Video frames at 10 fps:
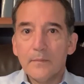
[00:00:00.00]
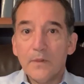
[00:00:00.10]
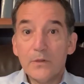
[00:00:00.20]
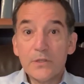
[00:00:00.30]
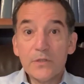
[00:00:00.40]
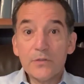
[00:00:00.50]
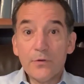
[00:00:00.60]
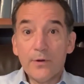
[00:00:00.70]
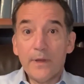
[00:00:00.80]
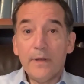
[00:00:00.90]
There's a
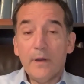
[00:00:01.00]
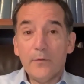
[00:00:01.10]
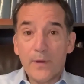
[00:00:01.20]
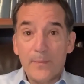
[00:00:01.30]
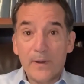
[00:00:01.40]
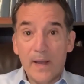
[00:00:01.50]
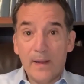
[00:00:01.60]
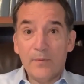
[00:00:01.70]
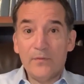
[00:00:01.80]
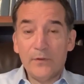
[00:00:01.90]
story of Reb
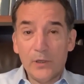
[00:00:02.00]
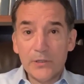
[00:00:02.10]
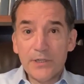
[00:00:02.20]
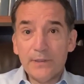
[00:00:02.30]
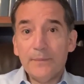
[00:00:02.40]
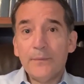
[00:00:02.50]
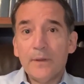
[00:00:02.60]
Chaim of Volozhin